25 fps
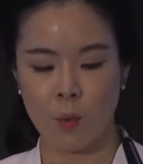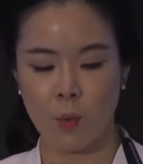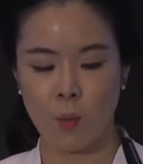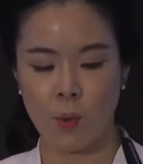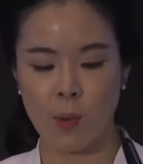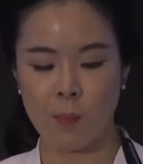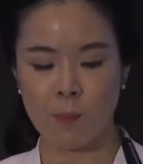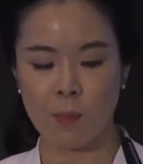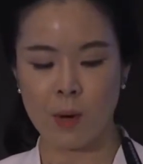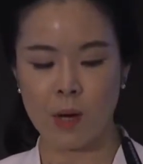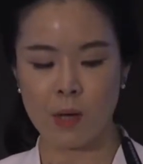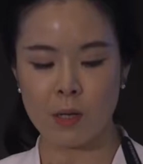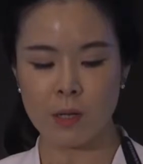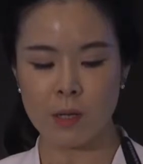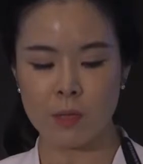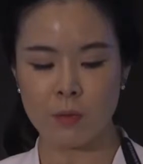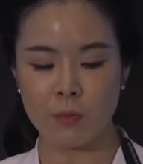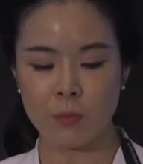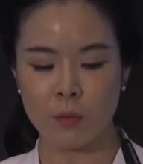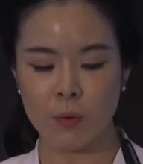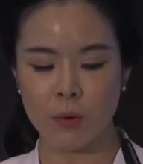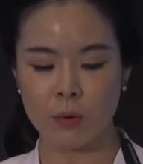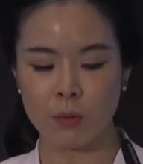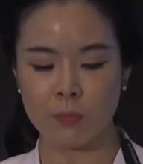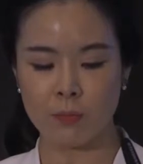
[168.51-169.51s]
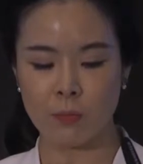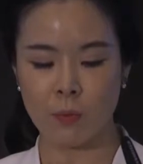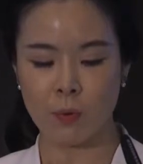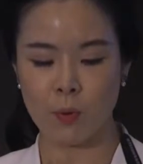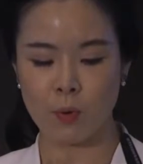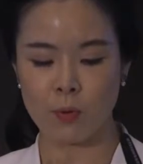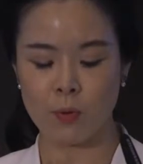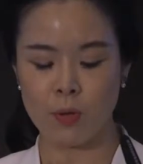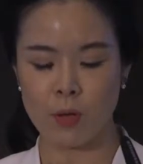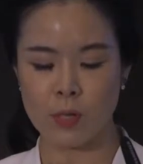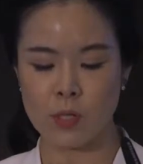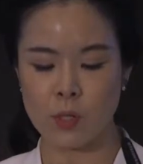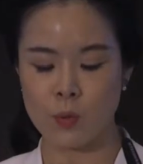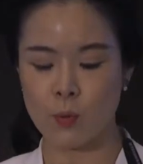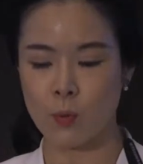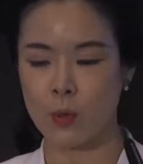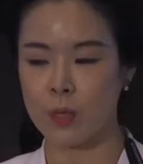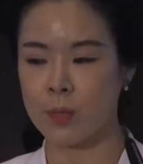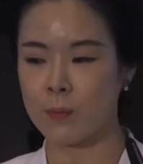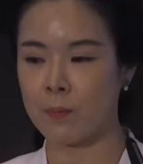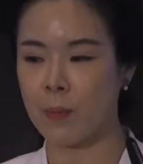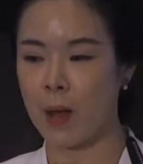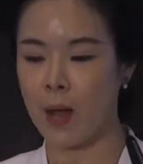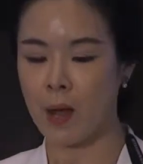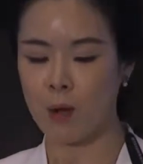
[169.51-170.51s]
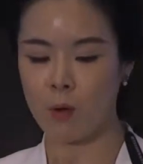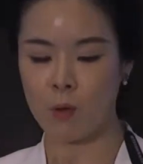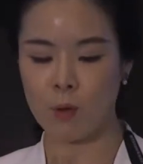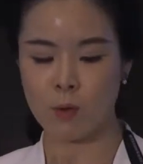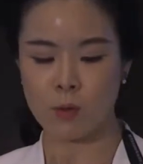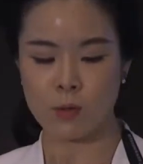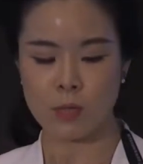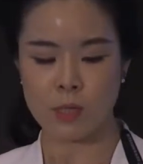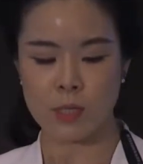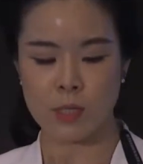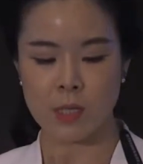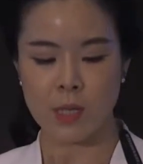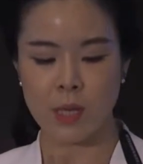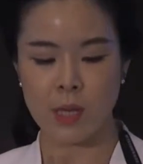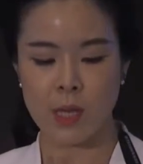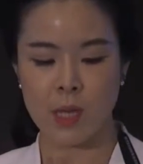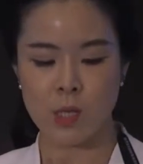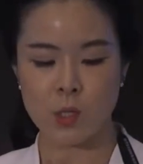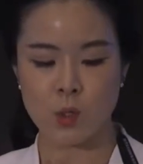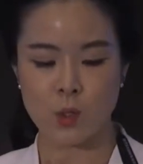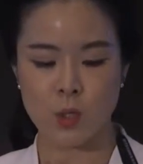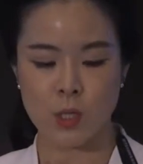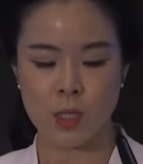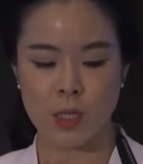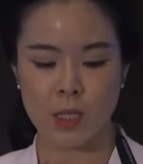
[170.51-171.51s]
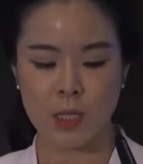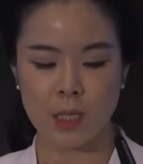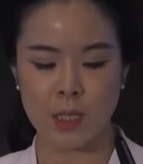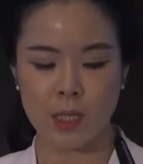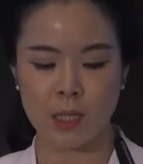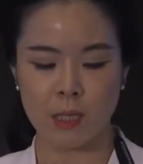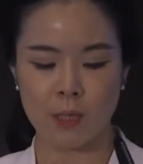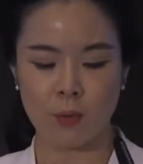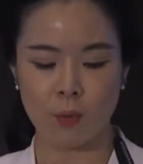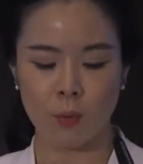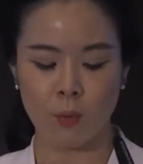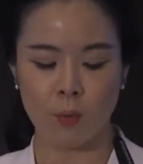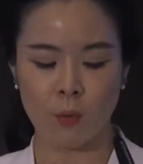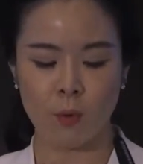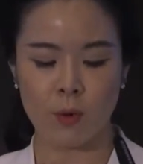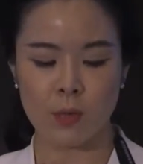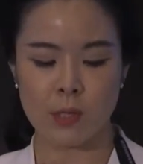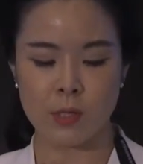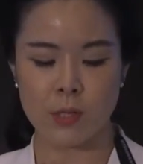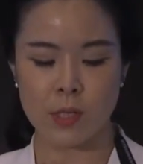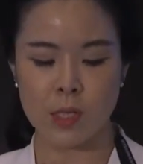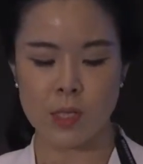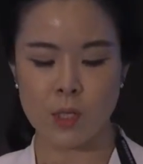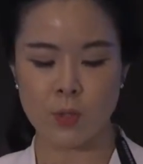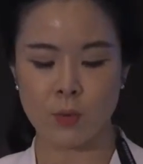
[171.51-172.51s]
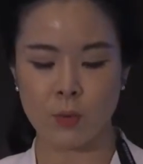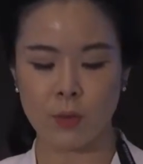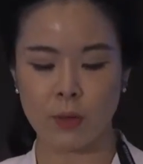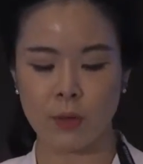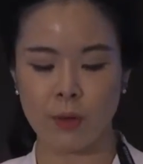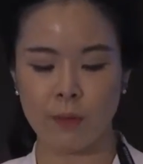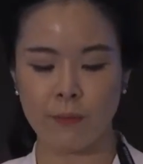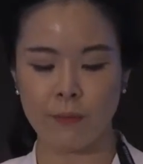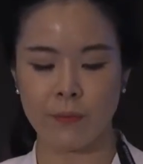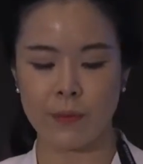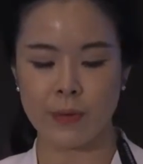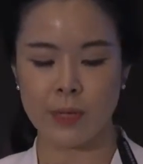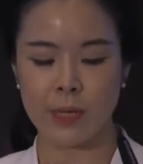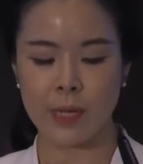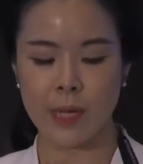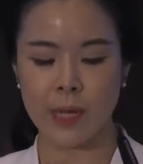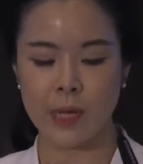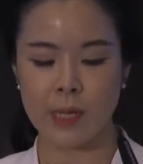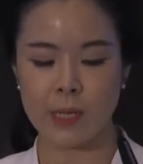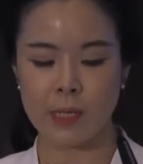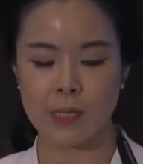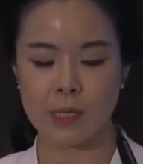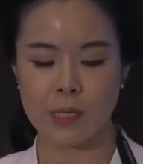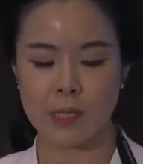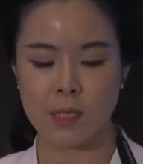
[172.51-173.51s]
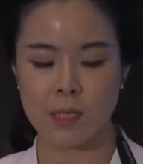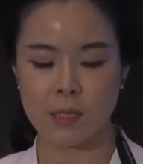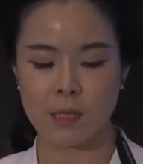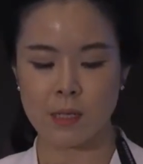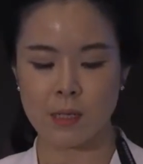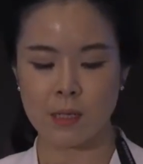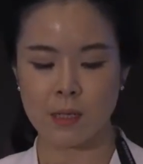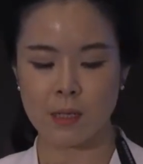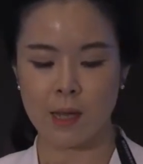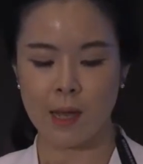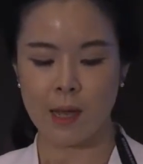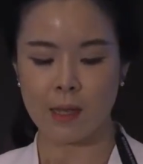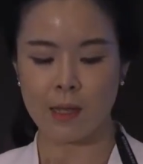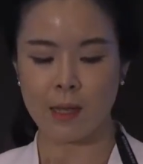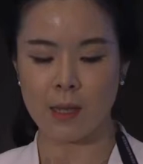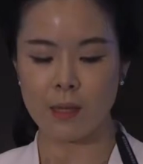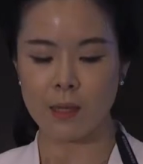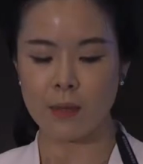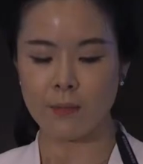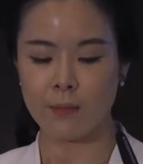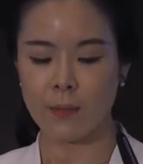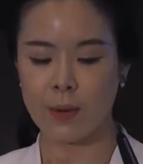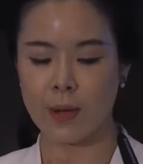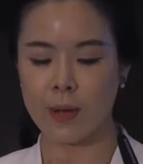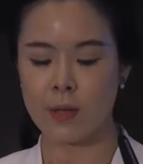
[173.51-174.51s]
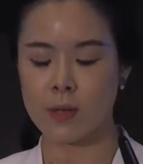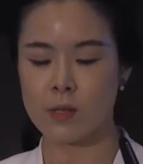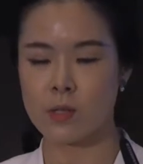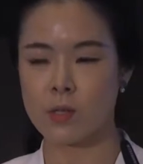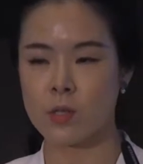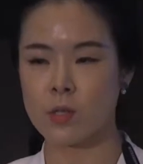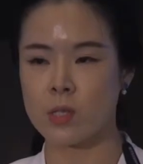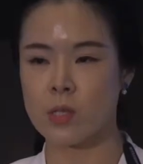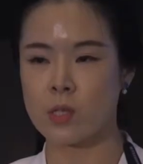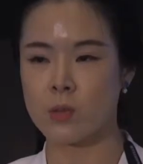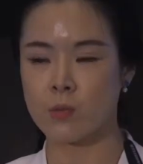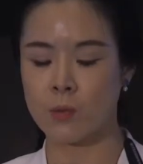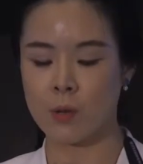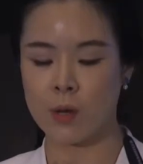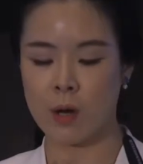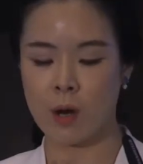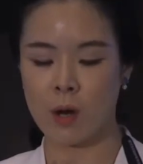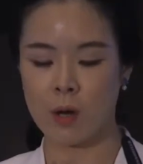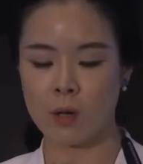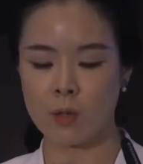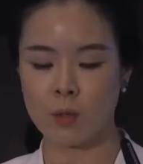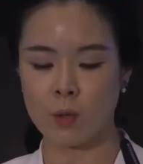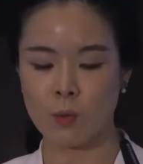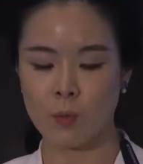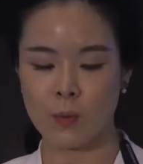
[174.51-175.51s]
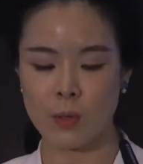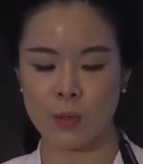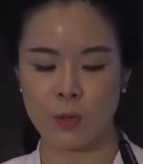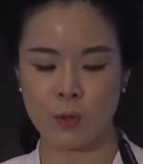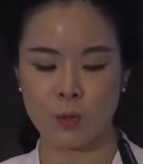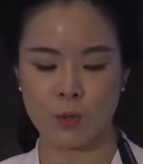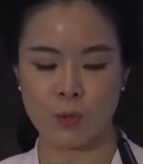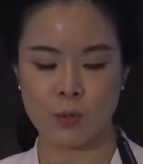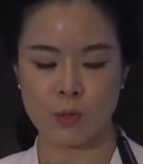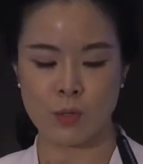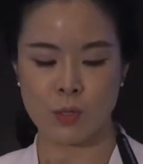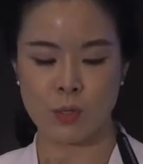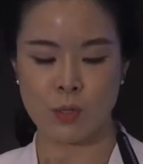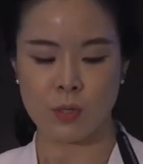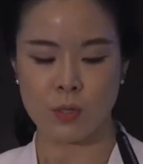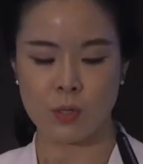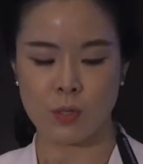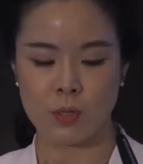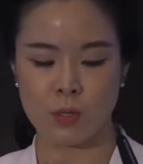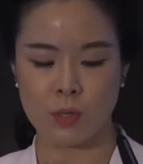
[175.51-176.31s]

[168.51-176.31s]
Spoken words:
When marking drug products with barcodes, GTN or JS1 application identifier is required to be used.